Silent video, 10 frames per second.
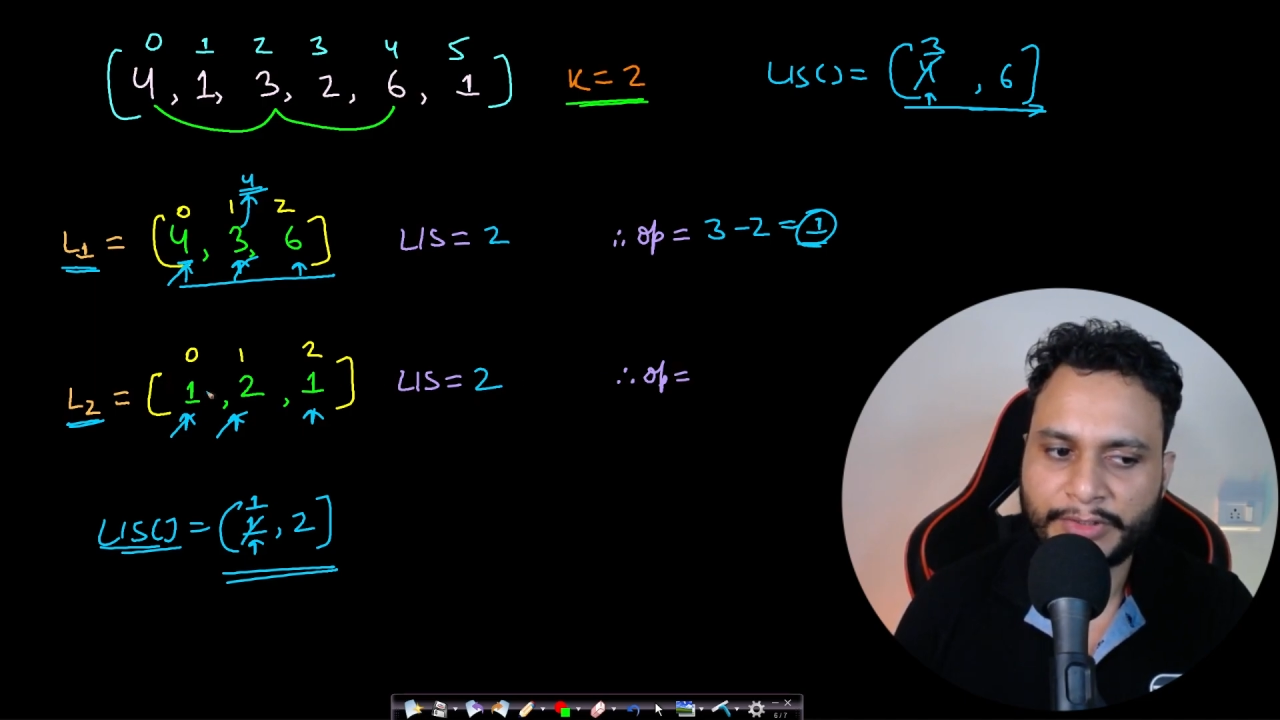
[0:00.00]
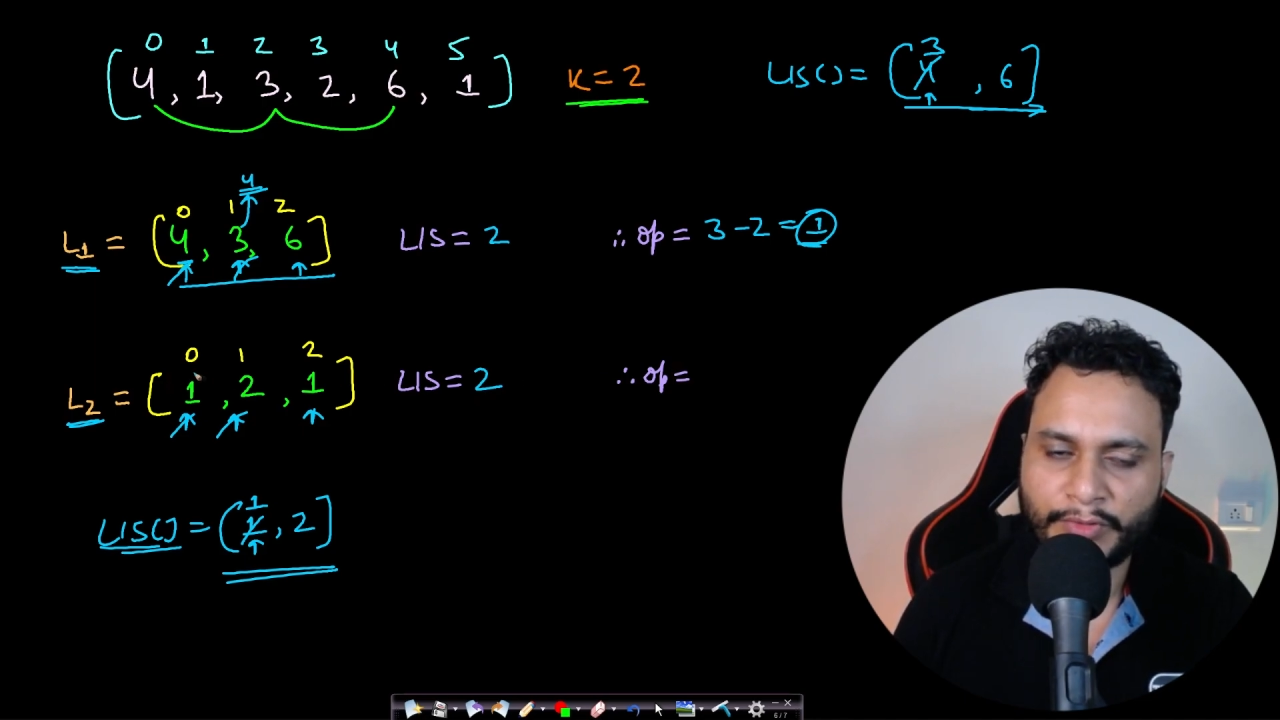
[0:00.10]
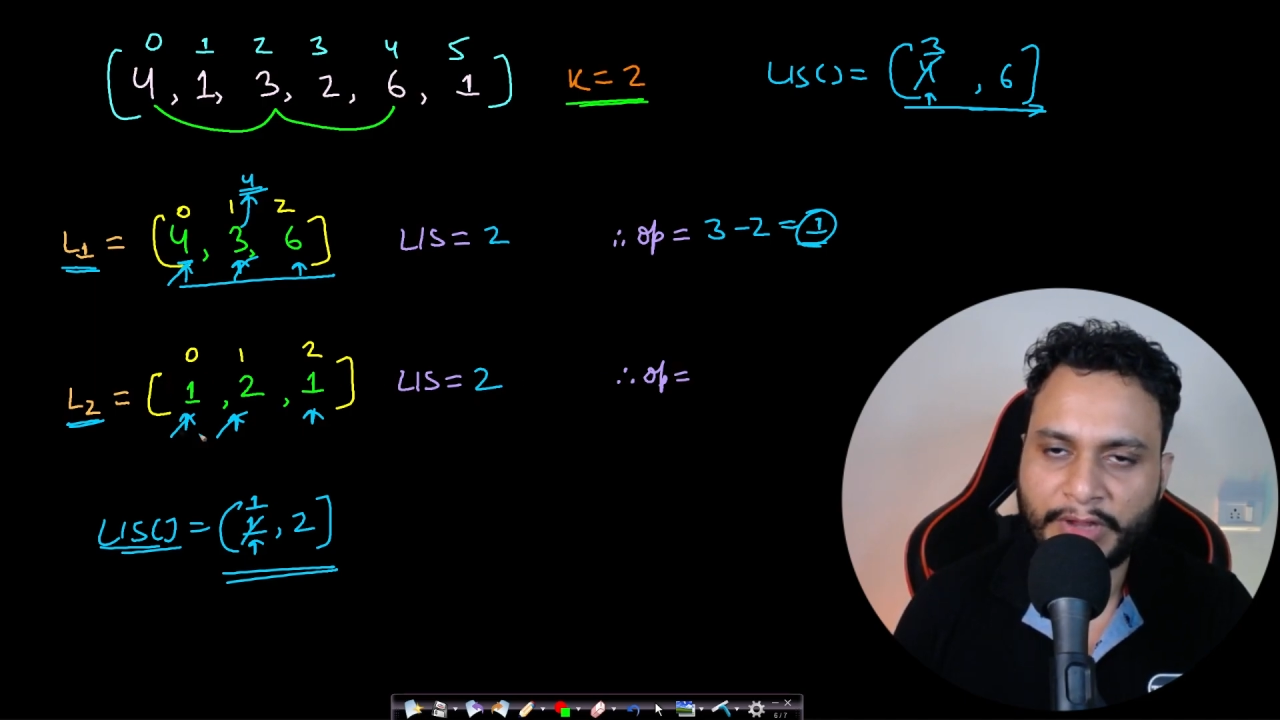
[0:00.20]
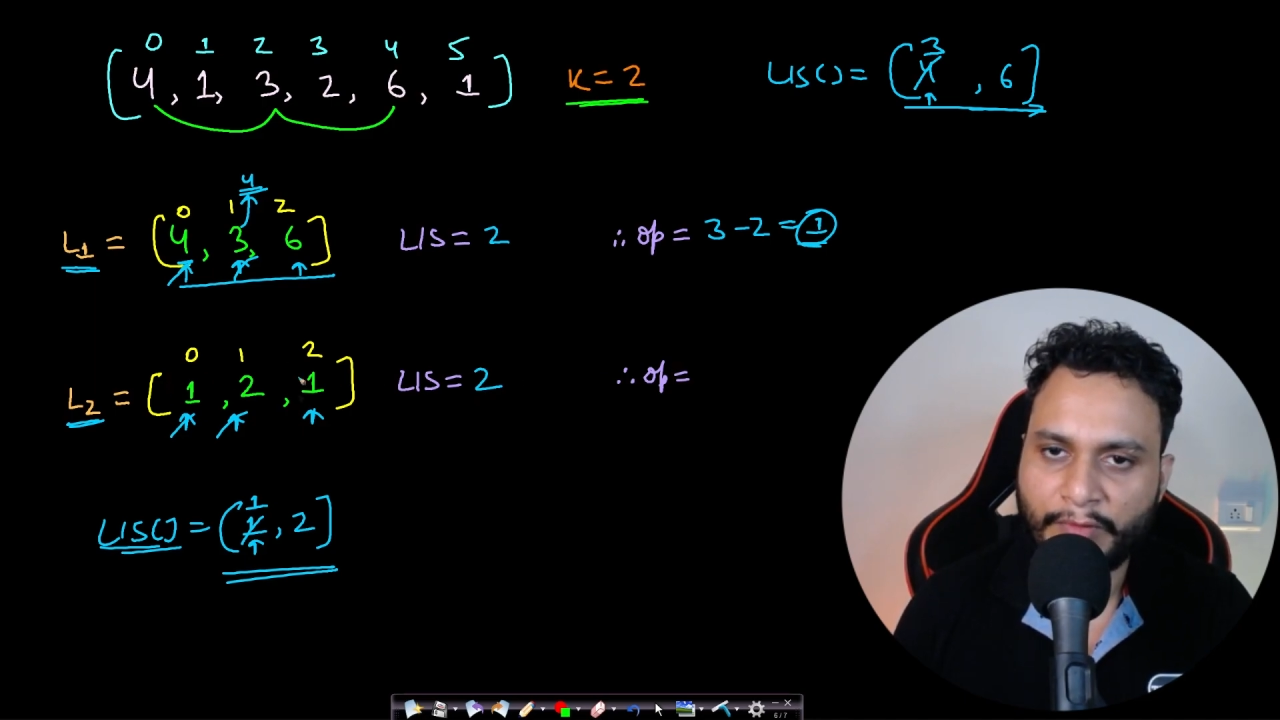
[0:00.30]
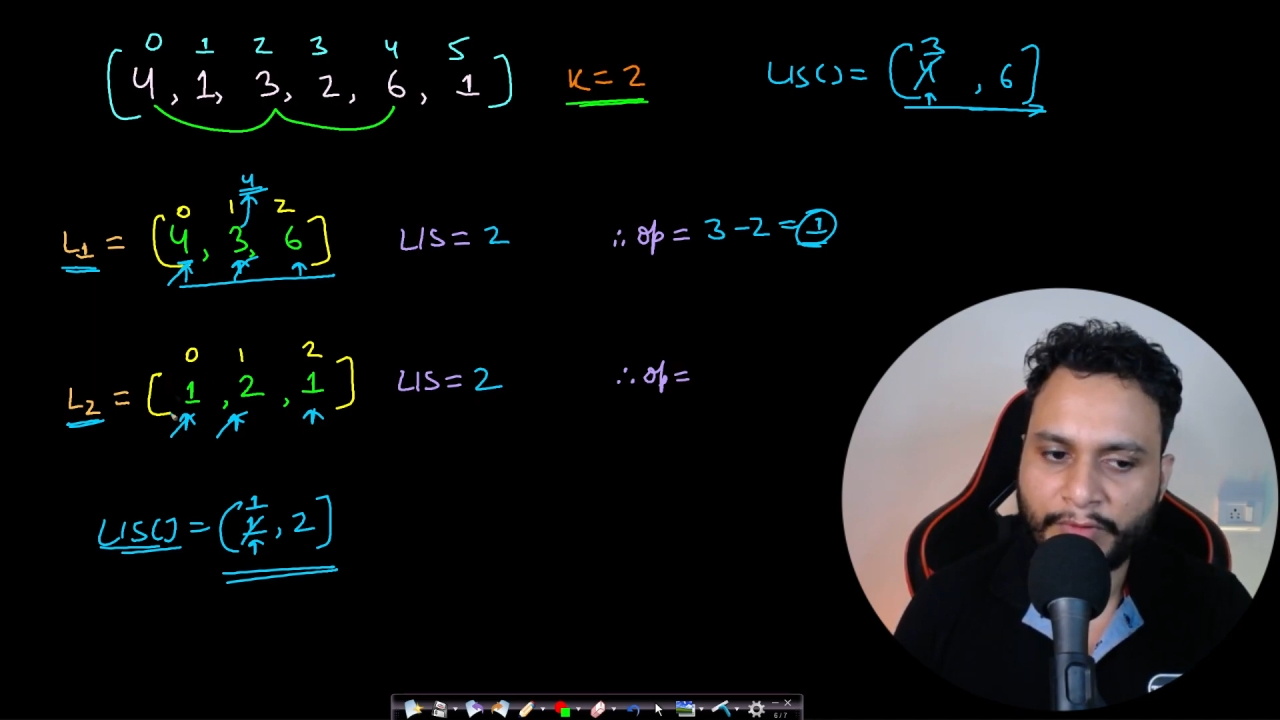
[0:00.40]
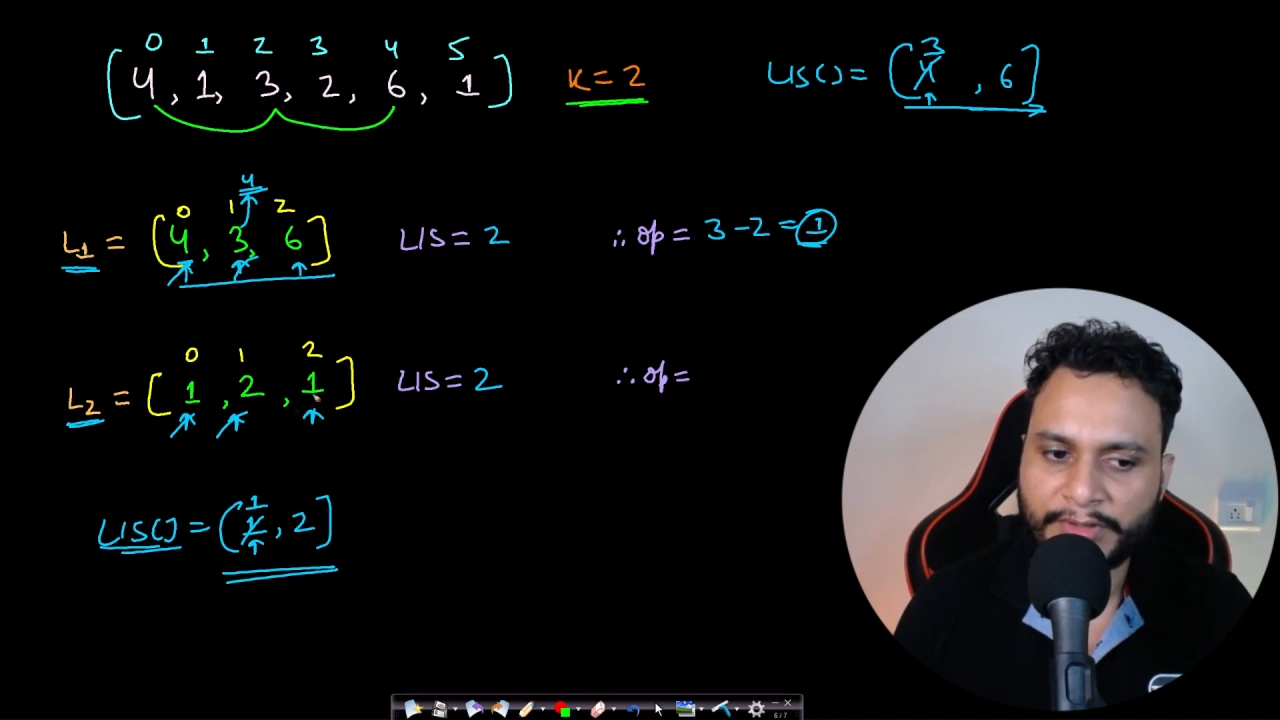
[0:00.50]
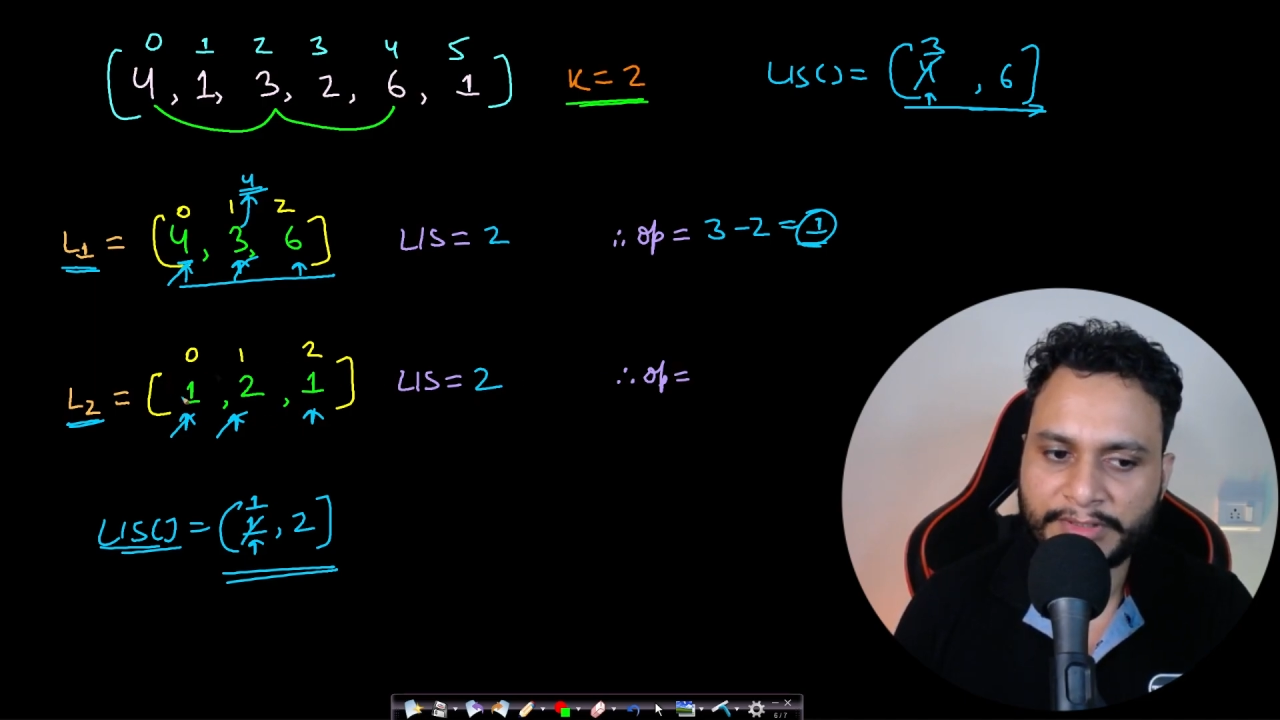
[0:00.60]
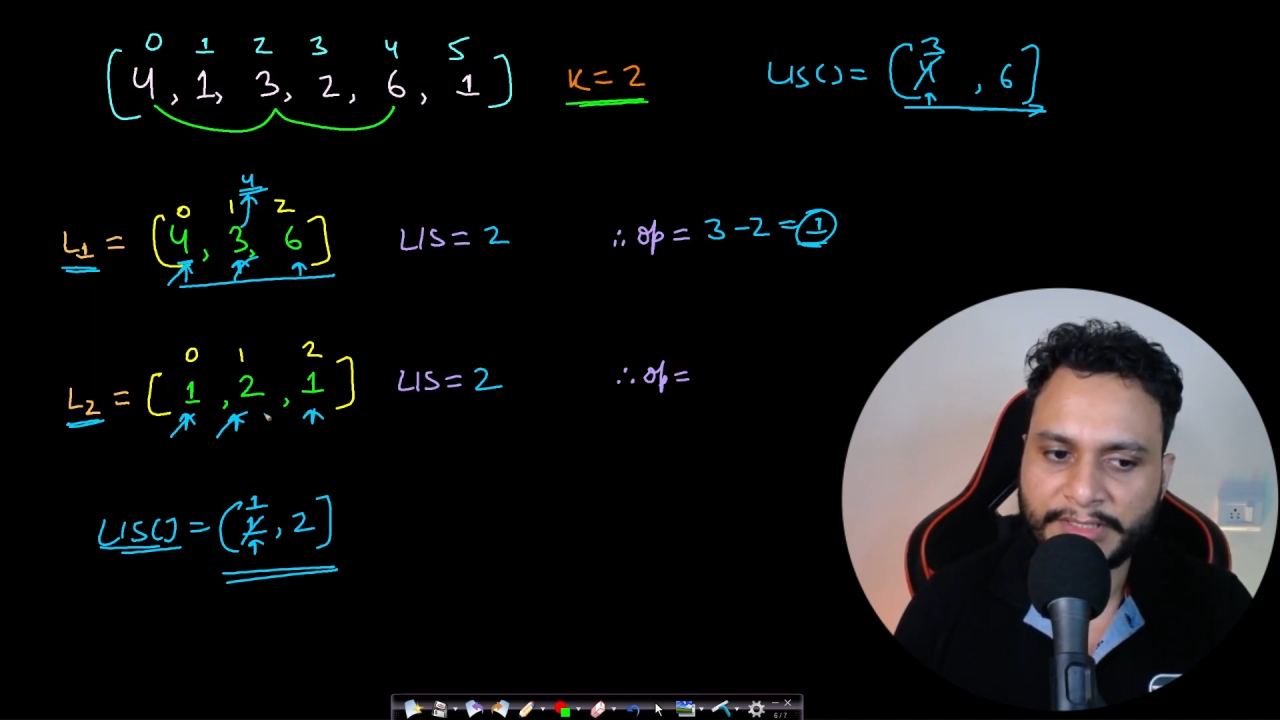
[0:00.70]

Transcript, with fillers: to convert